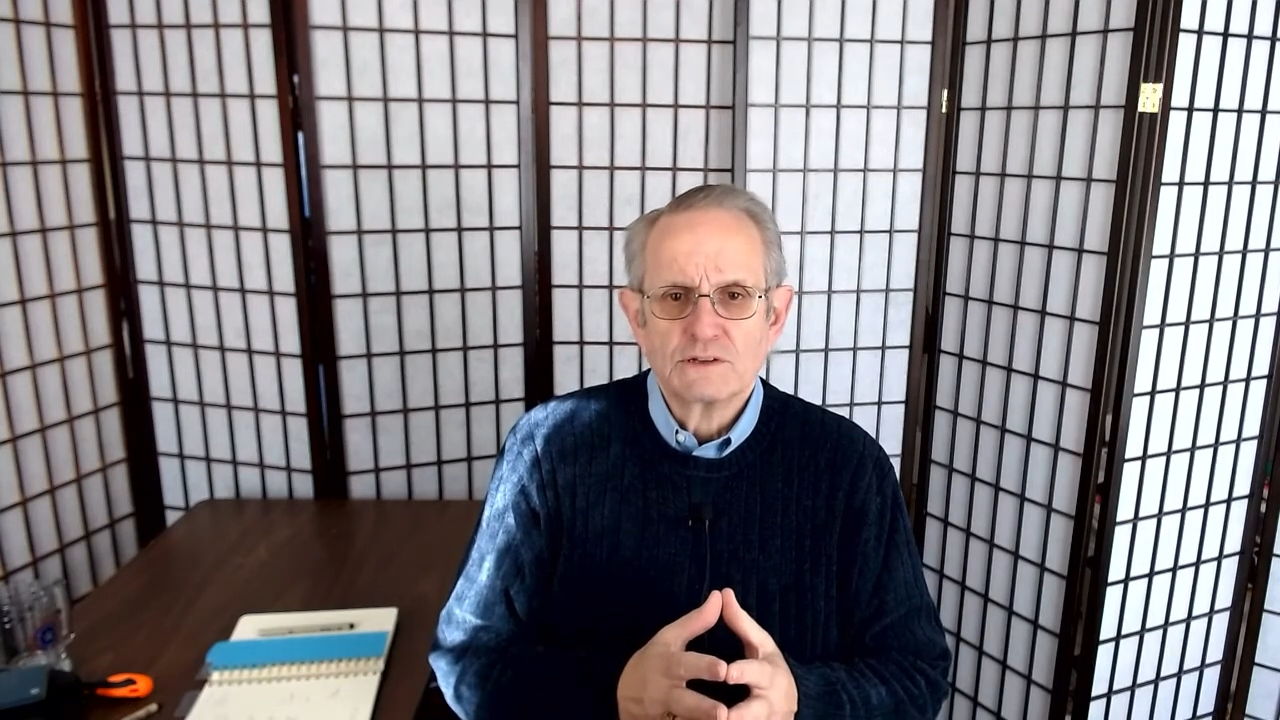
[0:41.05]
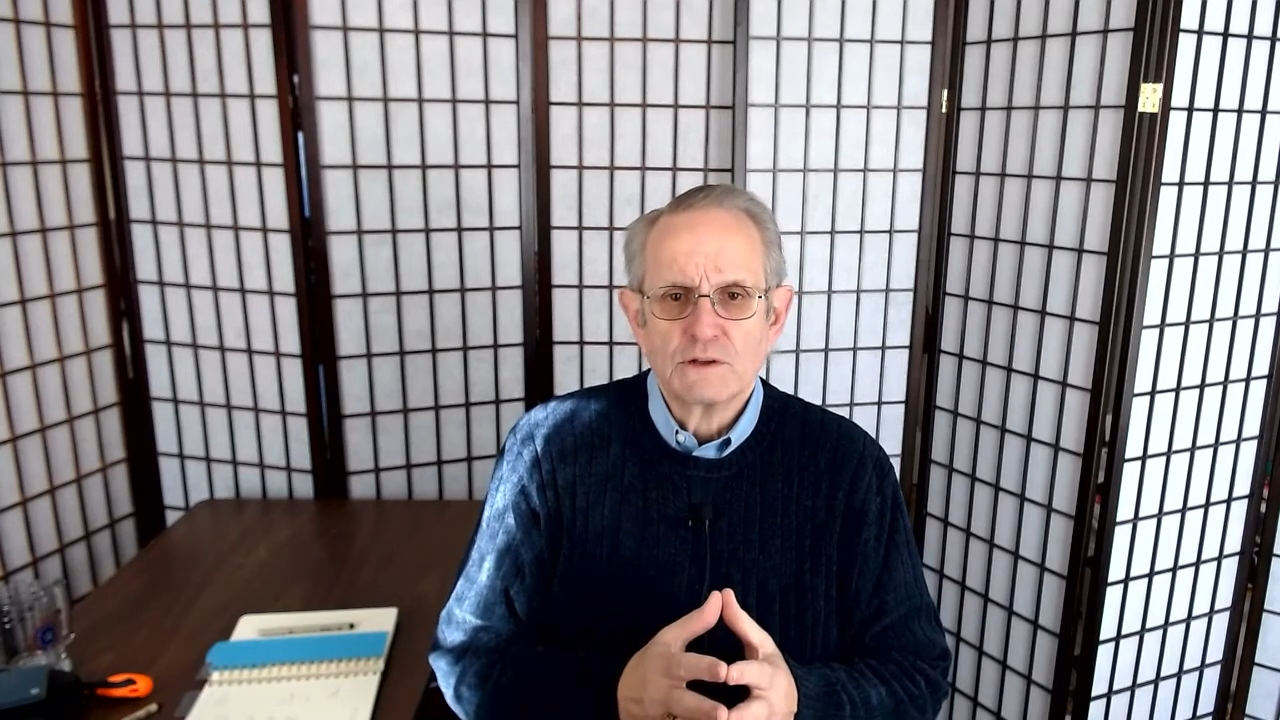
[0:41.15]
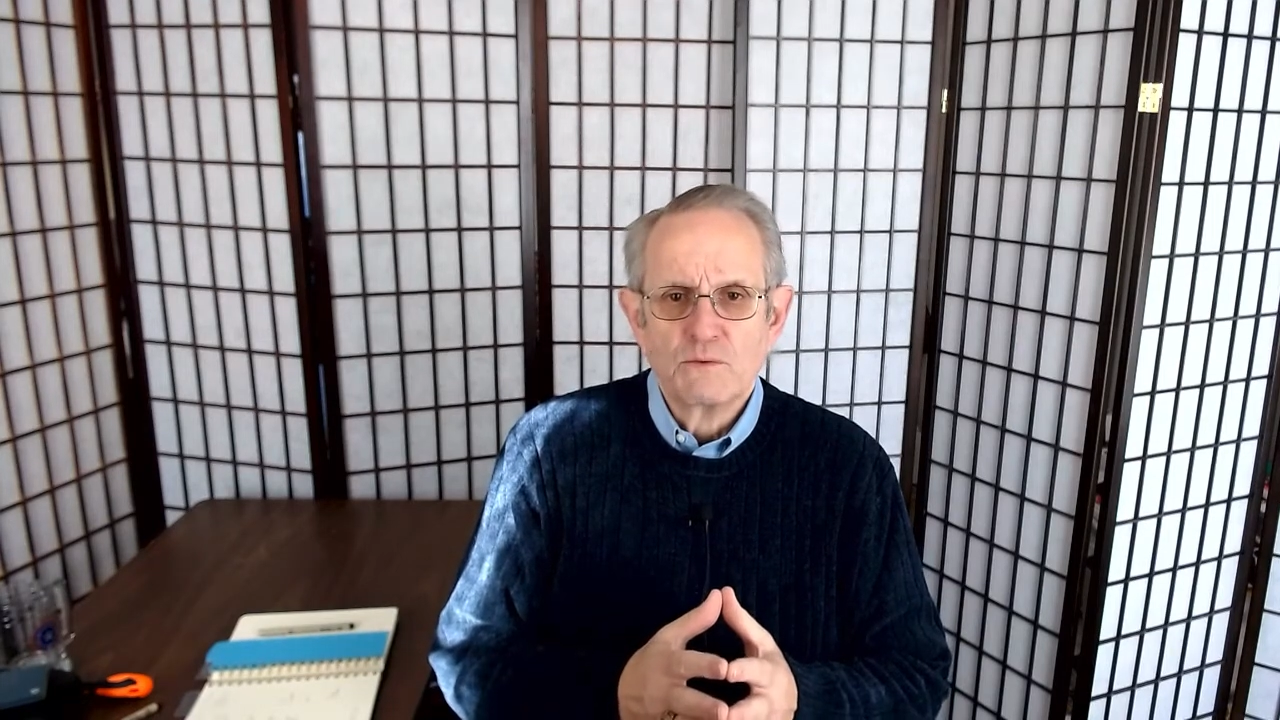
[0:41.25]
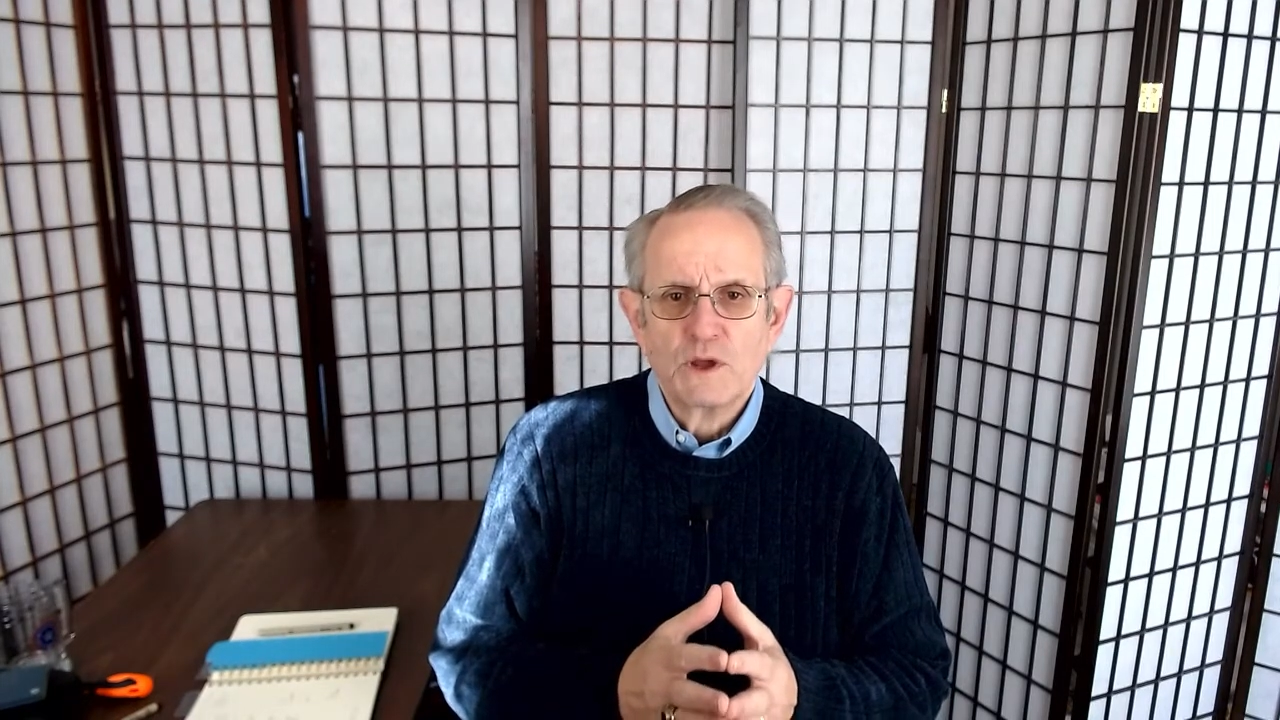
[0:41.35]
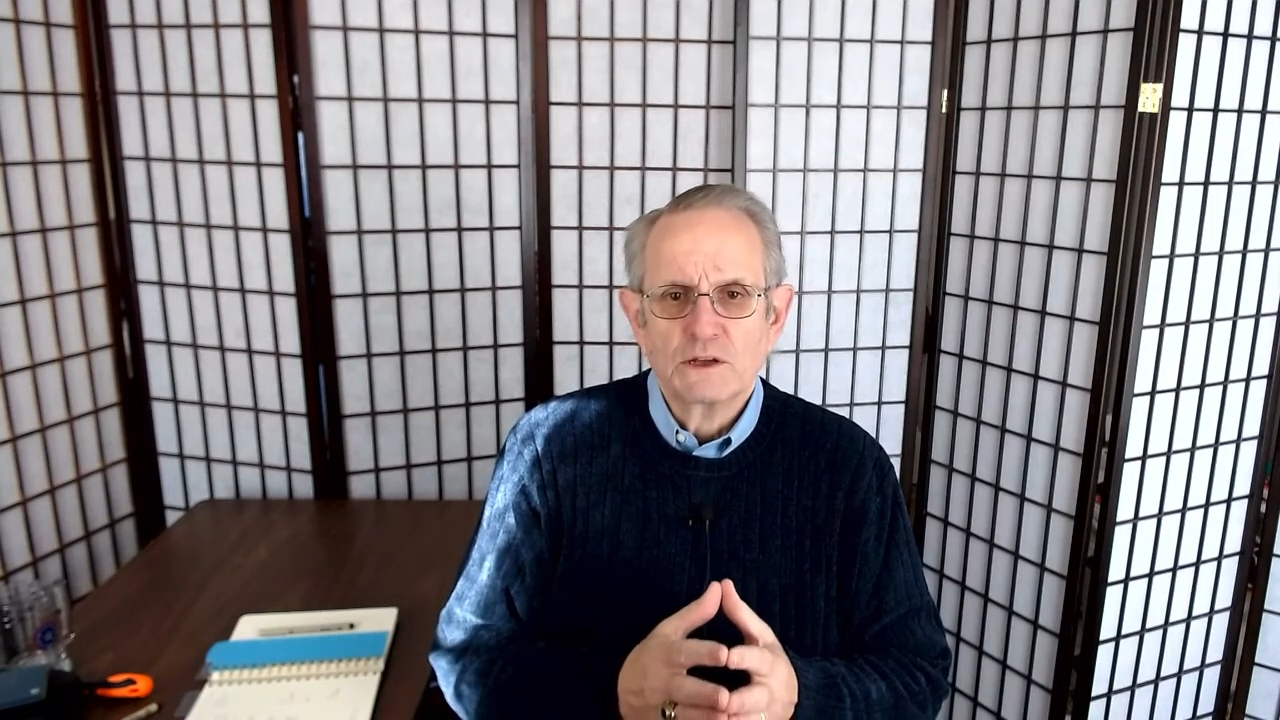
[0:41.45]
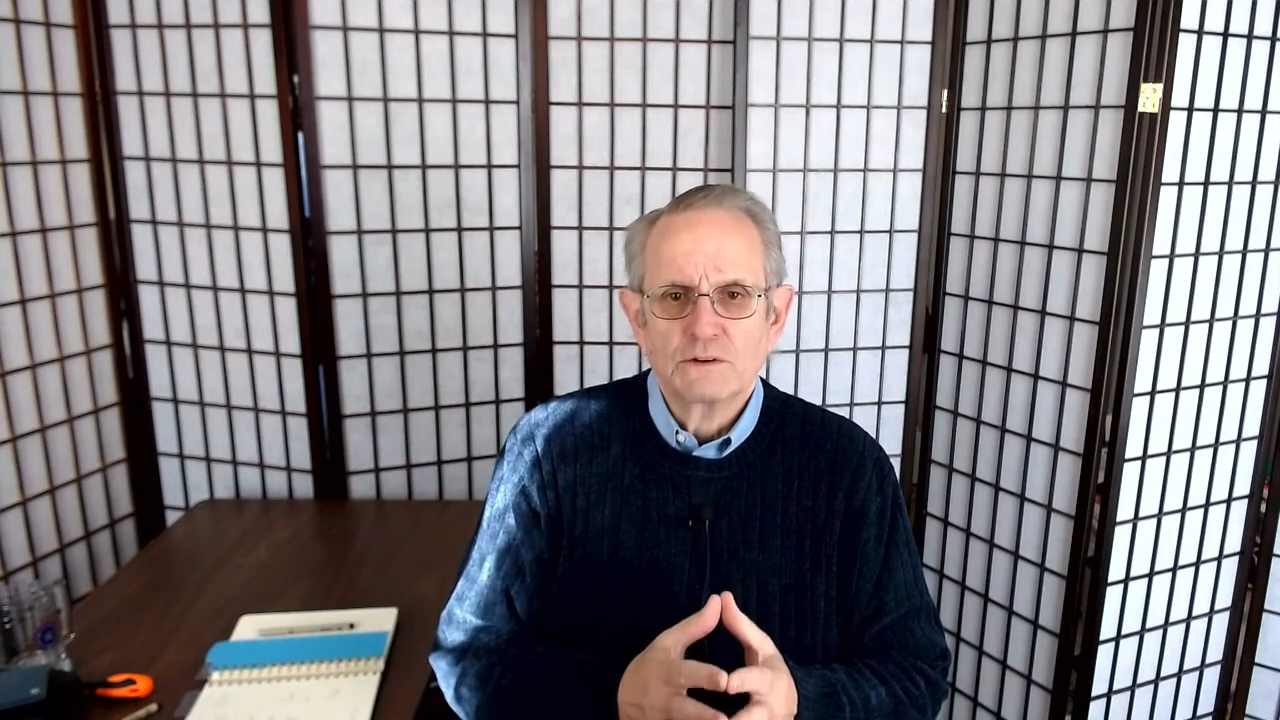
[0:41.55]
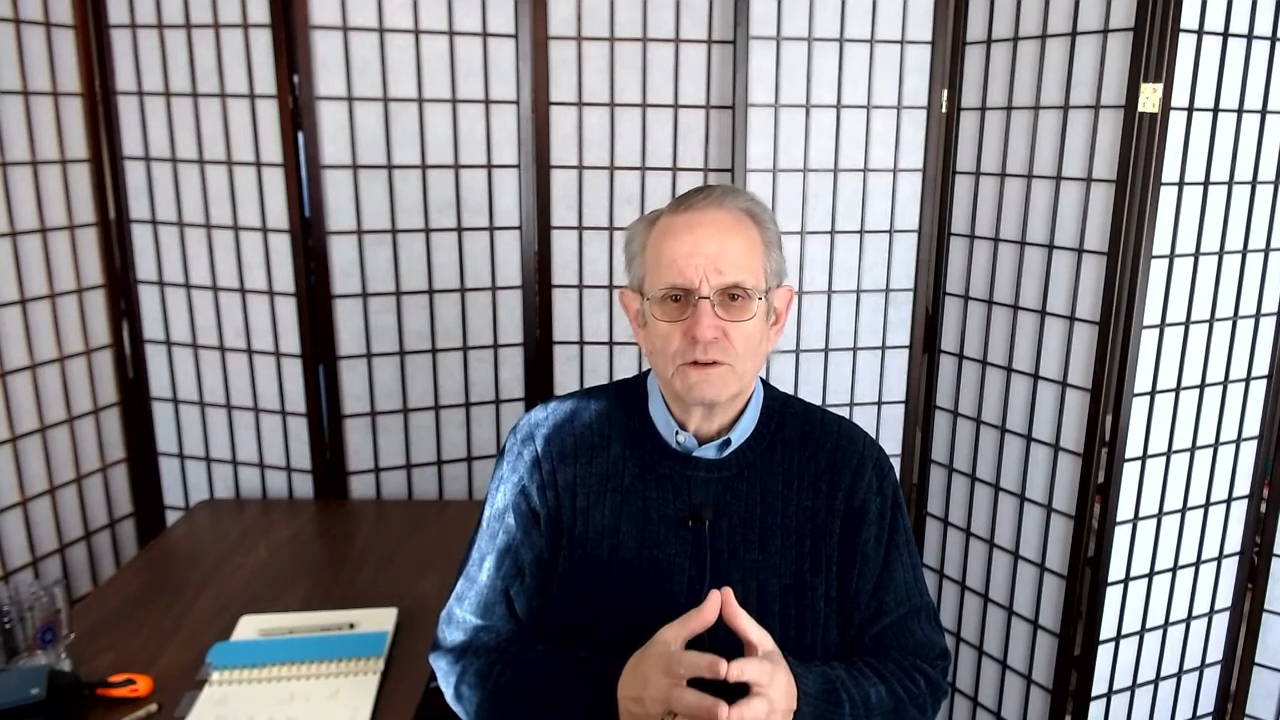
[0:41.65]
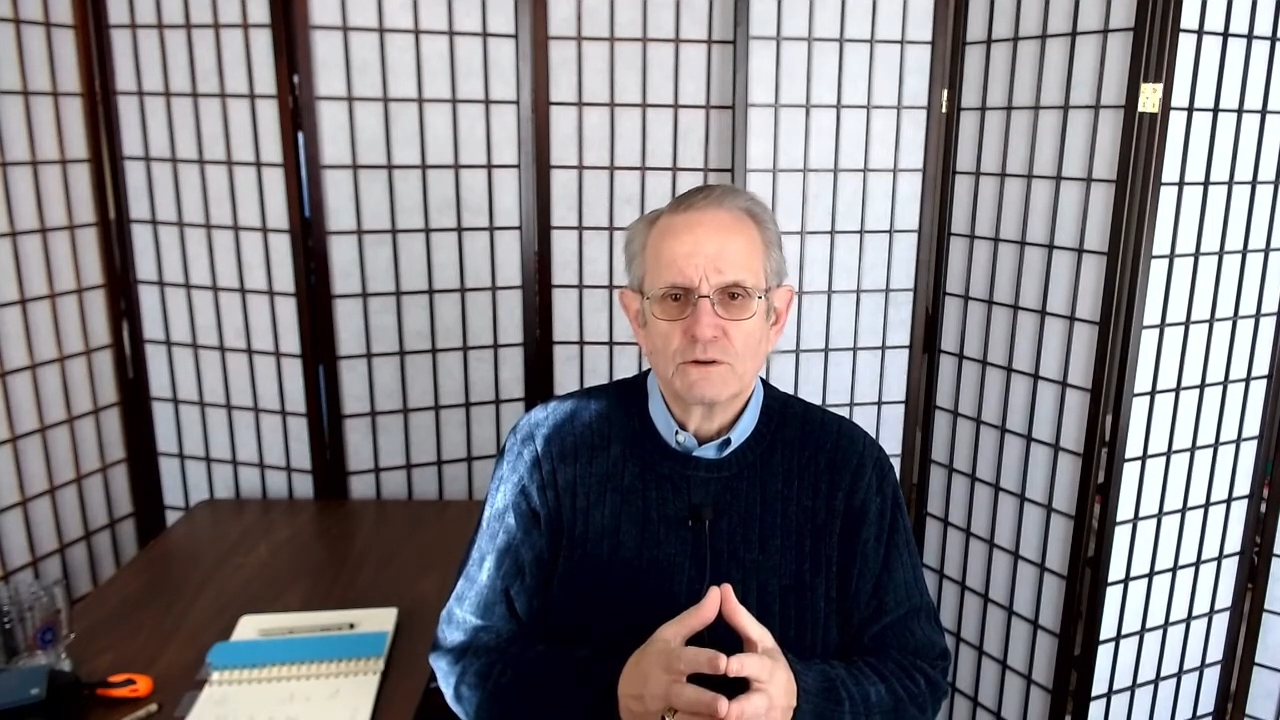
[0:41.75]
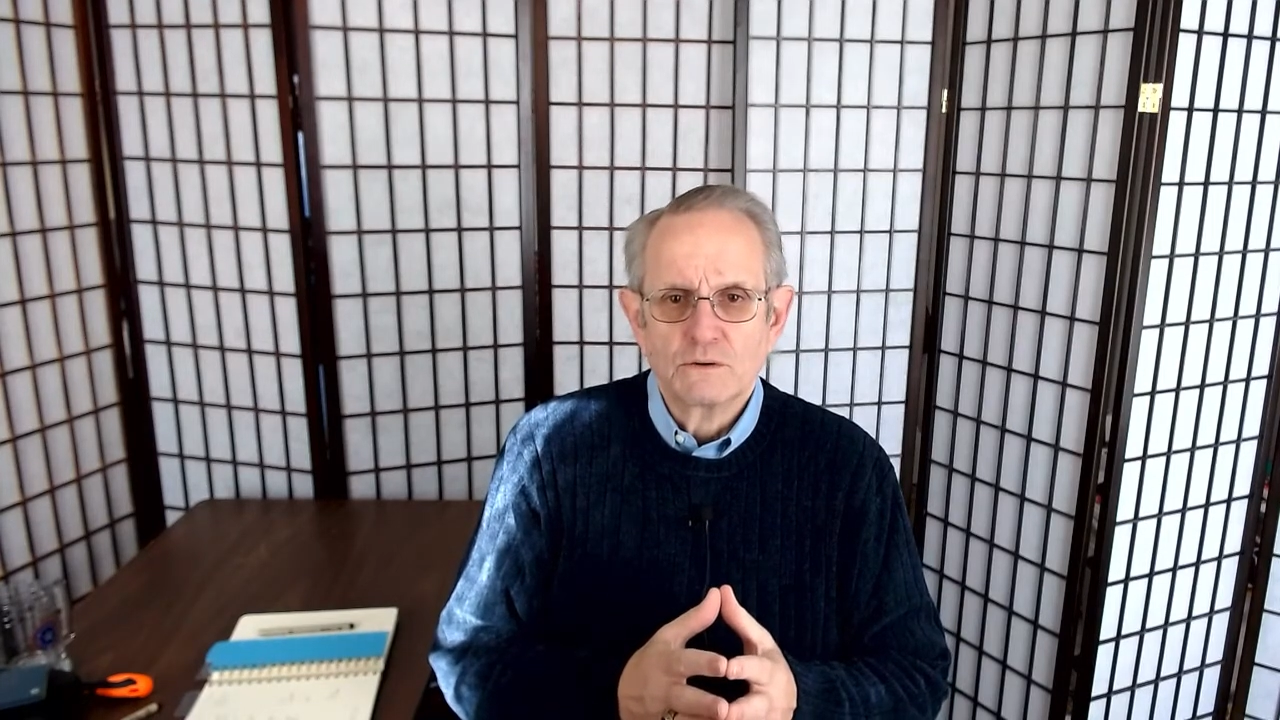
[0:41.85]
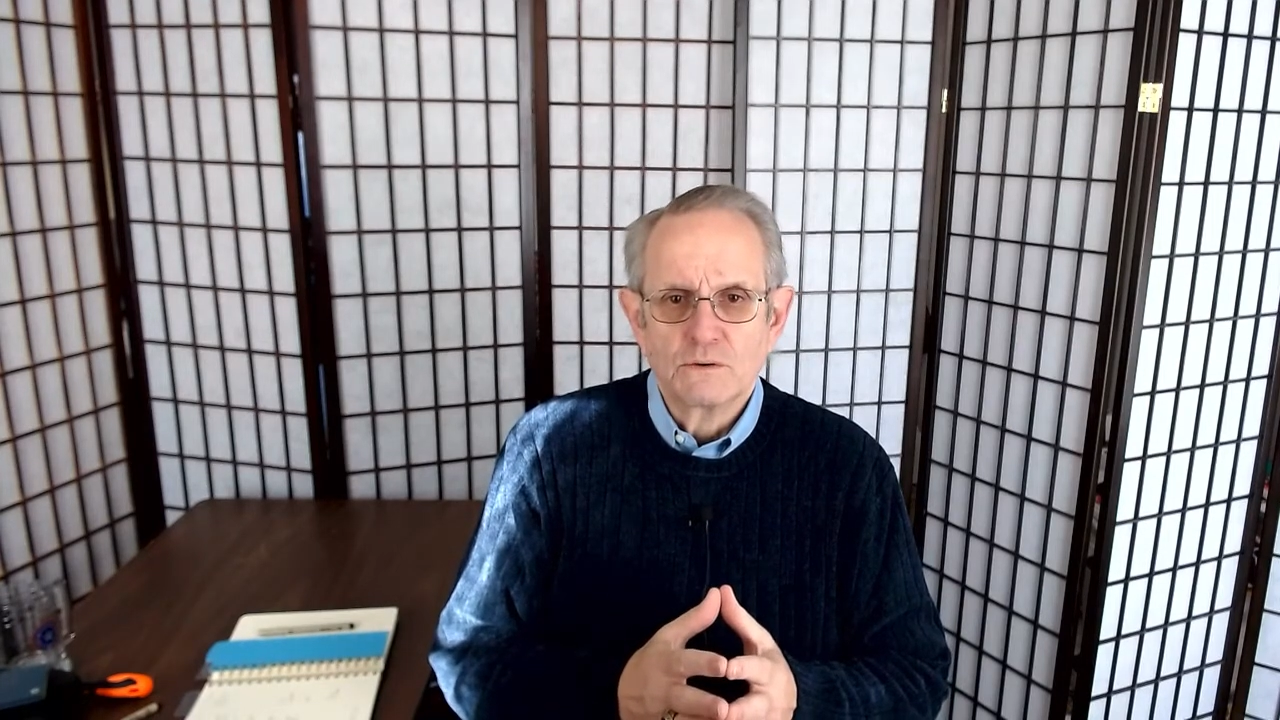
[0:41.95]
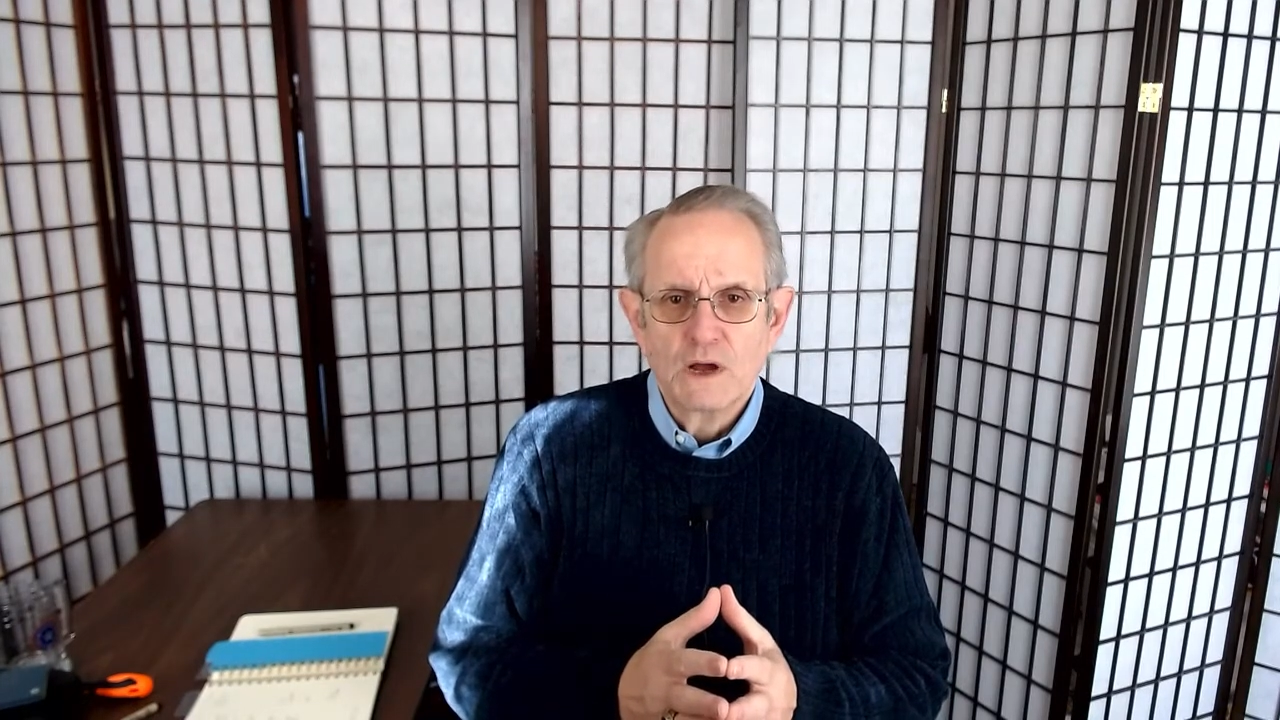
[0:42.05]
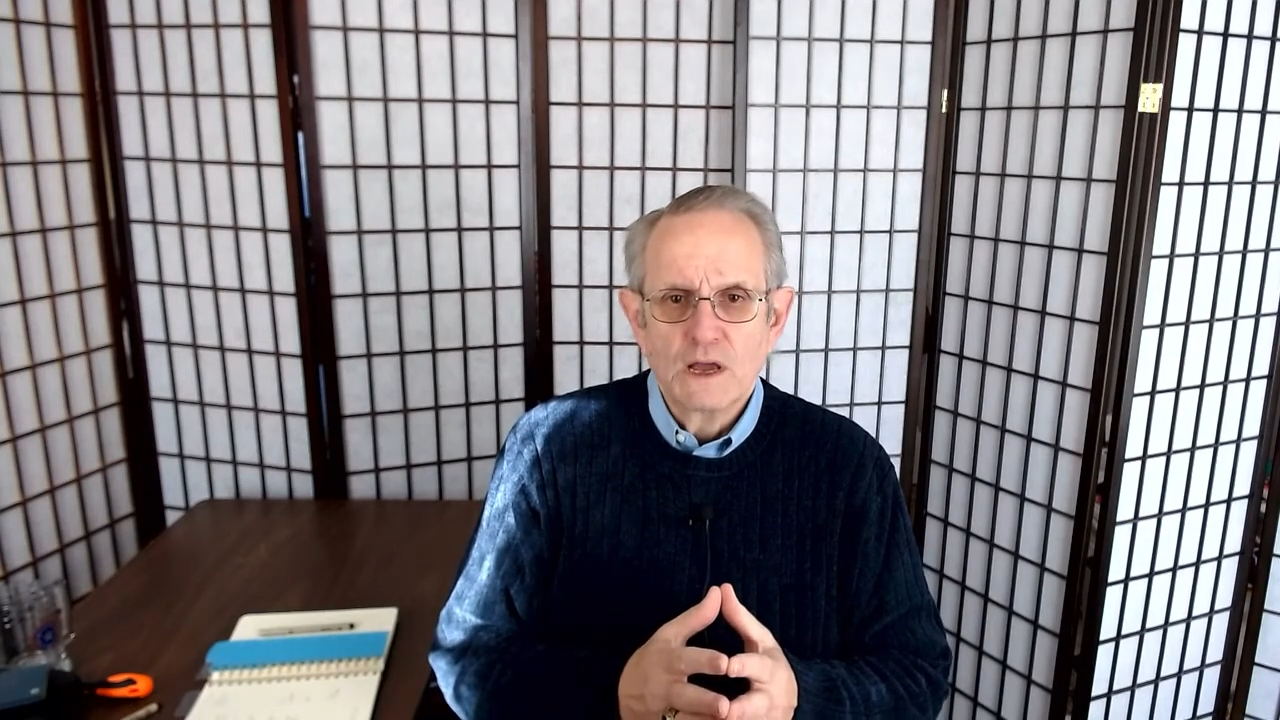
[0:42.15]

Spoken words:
that we can do